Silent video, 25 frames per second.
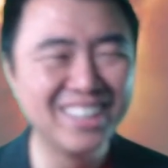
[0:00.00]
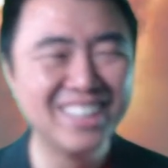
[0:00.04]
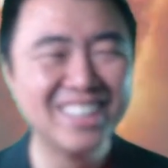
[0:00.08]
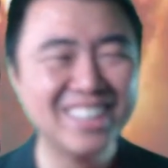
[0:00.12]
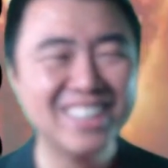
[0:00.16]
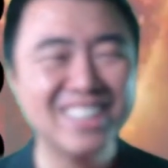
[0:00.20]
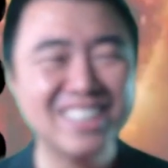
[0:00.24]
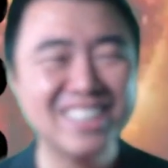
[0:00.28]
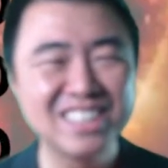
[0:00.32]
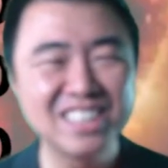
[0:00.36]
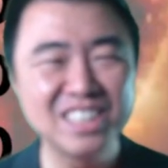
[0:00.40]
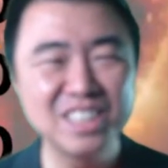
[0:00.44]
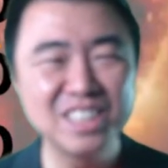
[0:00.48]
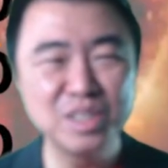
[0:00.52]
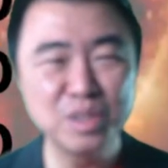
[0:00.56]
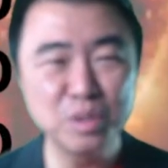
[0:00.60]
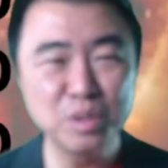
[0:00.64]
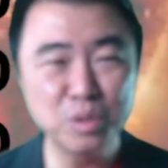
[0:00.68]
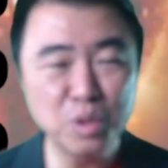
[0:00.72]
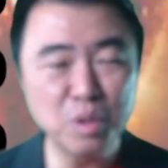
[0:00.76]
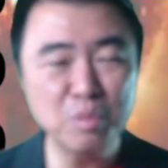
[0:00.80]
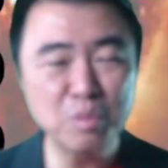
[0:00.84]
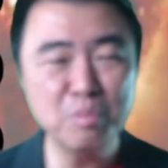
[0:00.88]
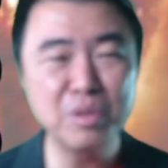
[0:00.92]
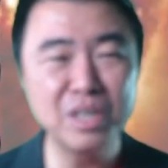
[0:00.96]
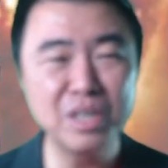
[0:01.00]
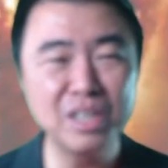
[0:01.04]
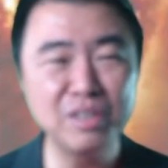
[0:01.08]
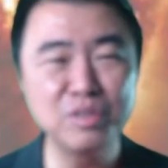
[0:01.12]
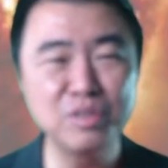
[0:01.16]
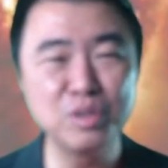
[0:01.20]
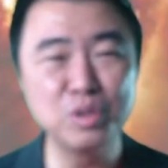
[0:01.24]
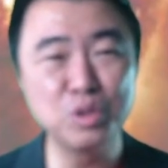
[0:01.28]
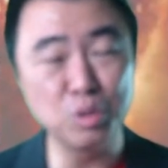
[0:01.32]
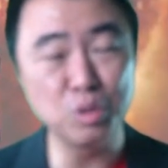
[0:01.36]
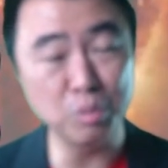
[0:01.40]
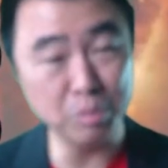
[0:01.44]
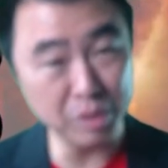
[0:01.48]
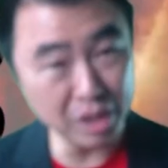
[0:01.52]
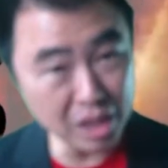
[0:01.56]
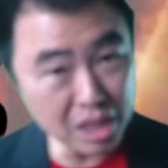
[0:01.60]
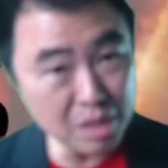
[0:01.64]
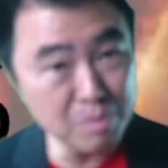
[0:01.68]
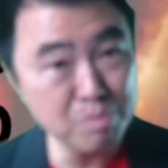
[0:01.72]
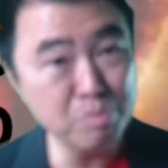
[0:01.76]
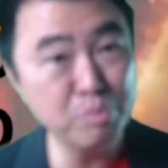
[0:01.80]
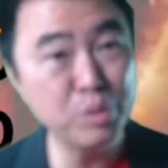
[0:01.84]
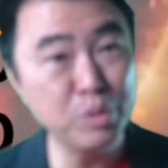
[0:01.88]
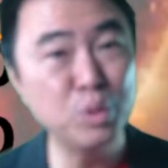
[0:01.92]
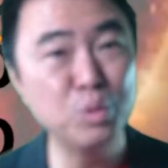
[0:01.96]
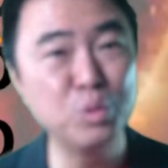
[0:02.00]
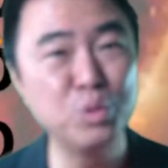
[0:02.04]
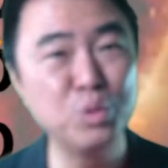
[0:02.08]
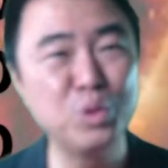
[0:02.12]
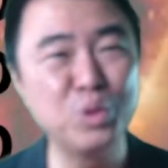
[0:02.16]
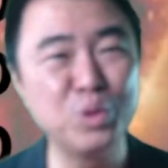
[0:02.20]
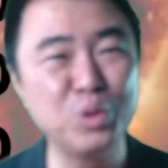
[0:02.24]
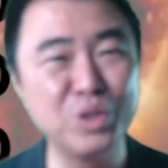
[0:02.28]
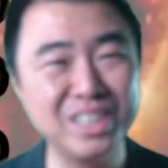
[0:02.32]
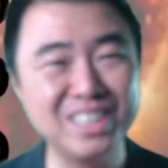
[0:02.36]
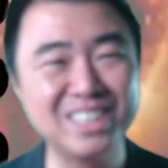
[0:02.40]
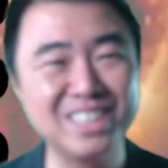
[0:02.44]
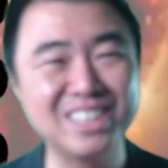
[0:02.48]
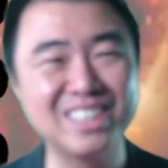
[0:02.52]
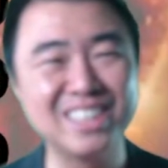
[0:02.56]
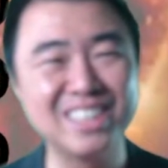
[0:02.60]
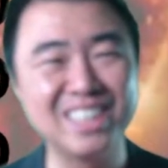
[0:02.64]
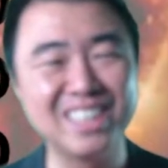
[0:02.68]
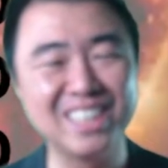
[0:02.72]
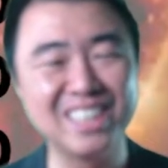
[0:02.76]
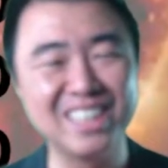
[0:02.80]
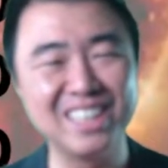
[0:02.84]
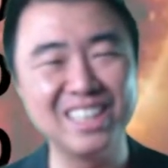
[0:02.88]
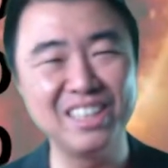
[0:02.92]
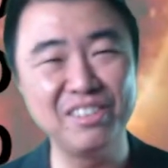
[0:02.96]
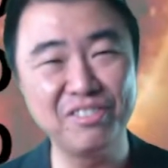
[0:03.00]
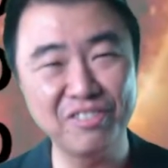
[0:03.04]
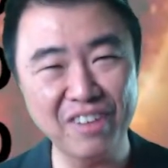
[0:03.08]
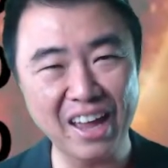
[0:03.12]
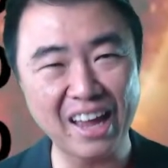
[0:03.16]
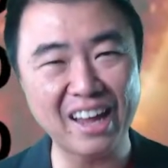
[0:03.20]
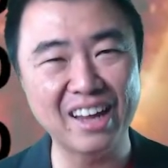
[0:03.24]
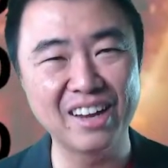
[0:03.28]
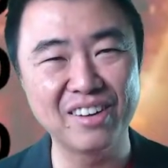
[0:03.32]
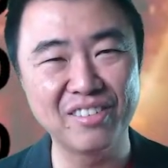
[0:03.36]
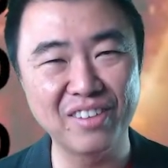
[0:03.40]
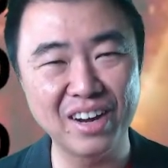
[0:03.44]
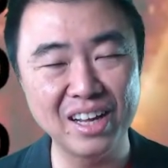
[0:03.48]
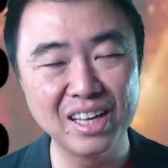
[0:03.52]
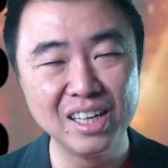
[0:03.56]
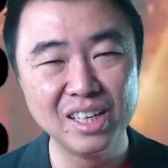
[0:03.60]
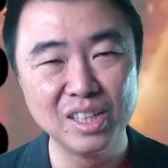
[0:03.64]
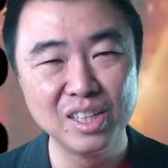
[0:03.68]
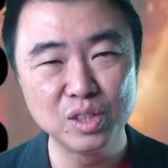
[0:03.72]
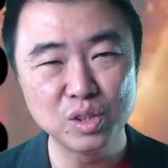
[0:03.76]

Since you don't believe, you should be immune to this effect, right?